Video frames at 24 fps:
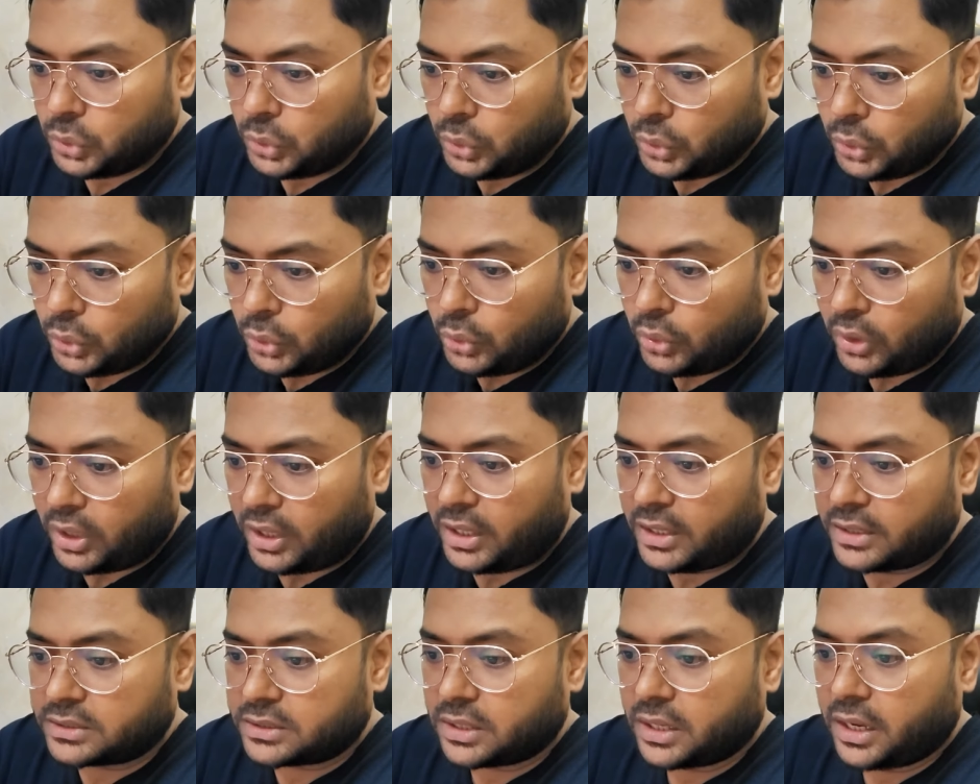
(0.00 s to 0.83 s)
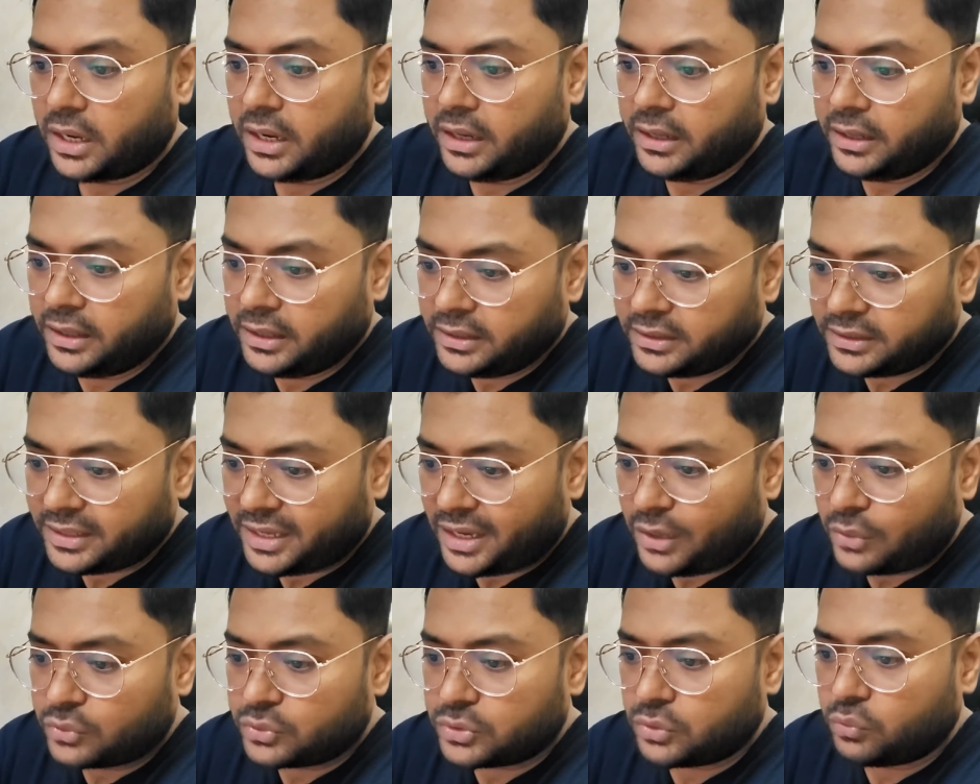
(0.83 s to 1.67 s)
low as
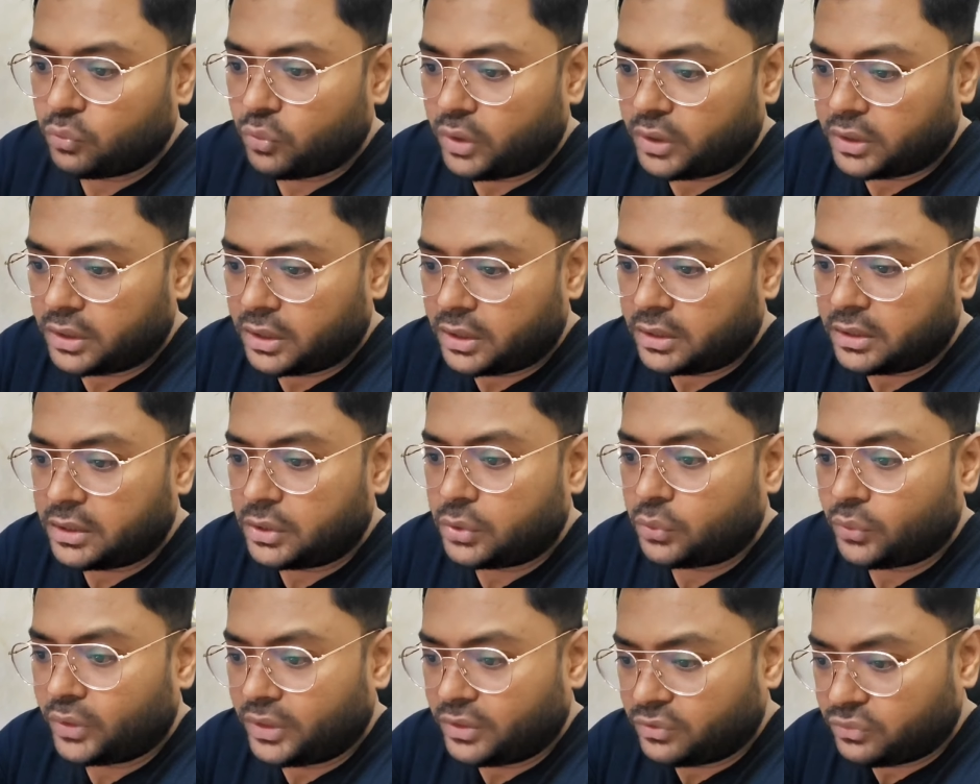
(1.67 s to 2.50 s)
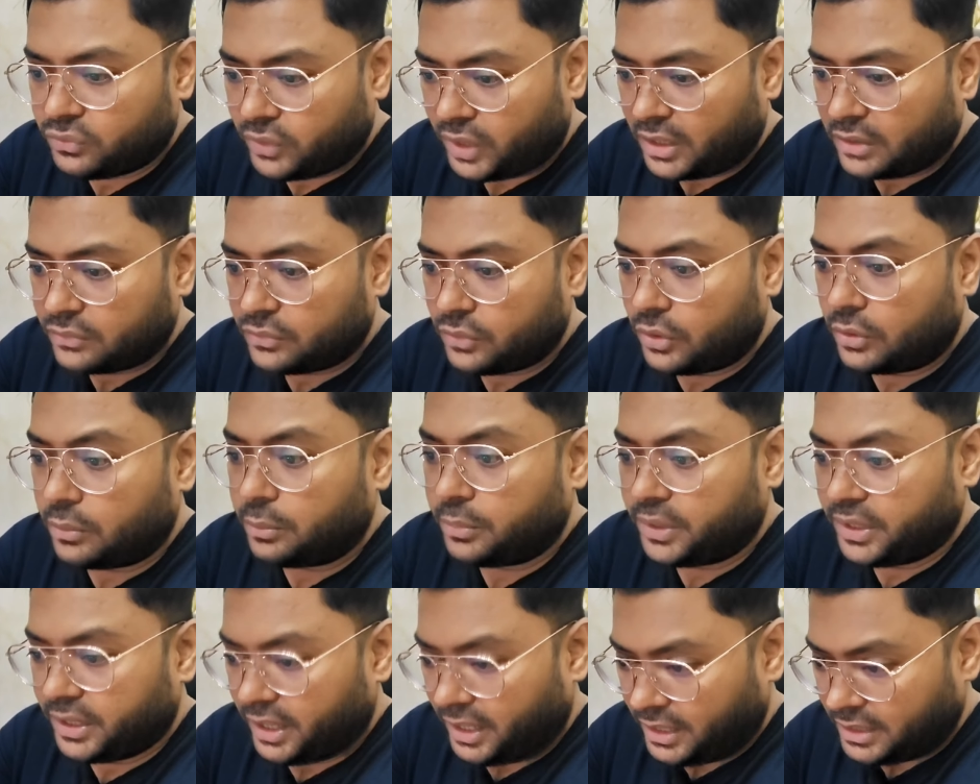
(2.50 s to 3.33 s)
18,125 on
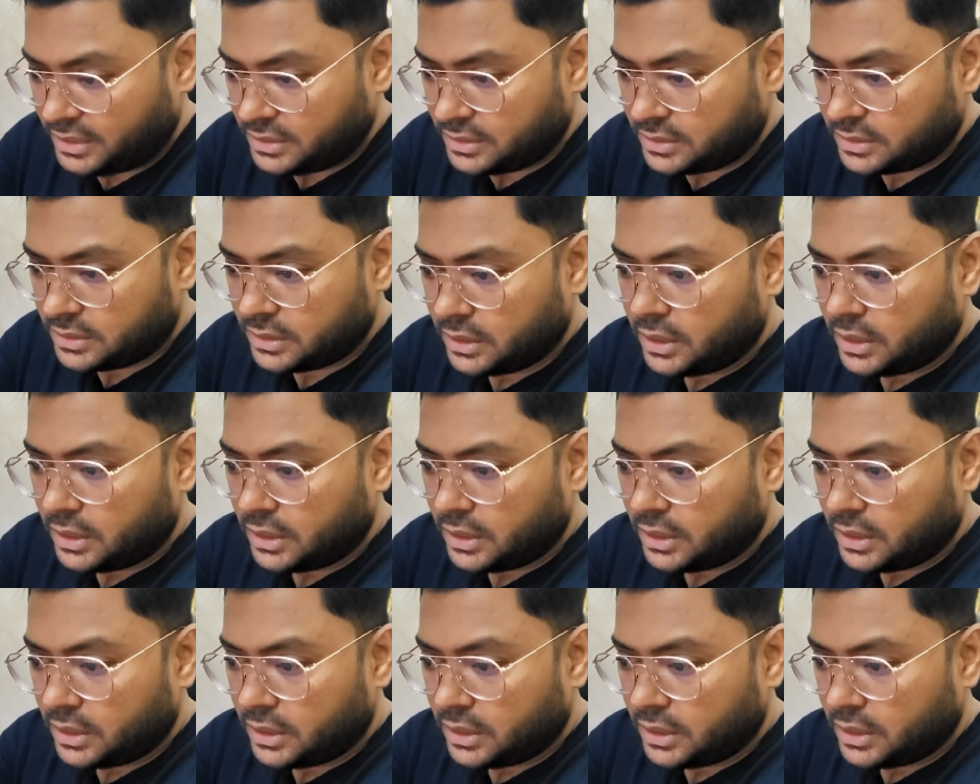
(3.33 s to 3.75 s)
Binance.